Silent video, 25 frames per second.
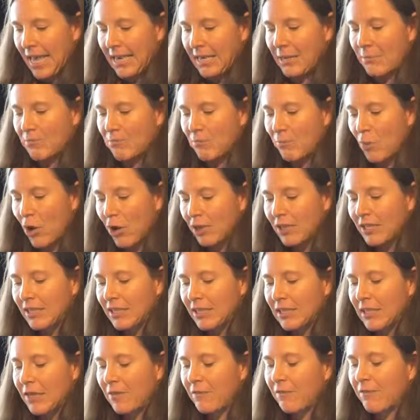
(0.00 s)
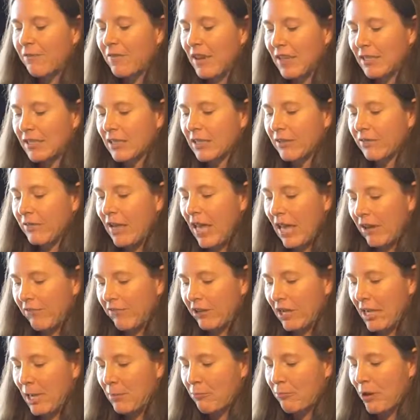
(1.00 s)
an embodied and effective
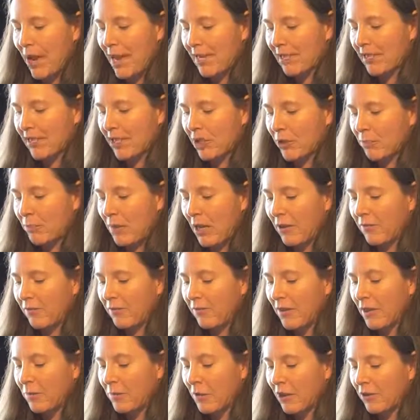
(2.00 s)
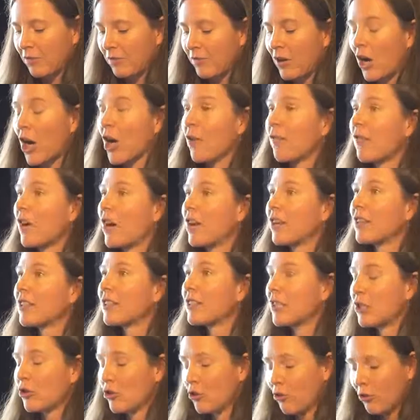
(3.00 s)
everyday practice by female
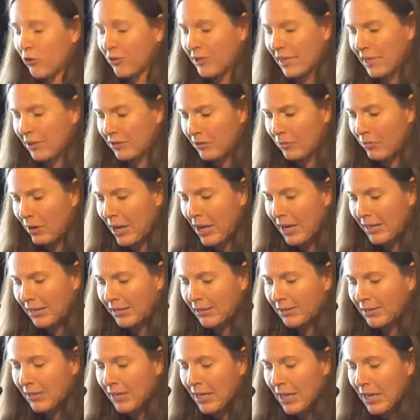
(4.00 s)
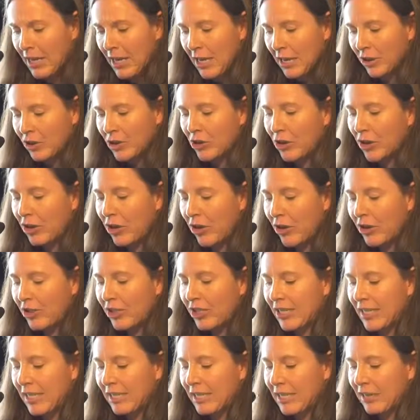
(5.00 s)
firefighters in New South Wales to
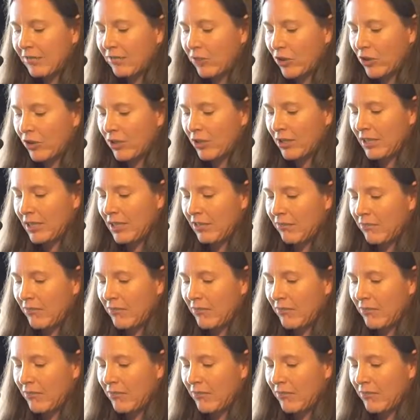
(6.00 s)
negotiate adversity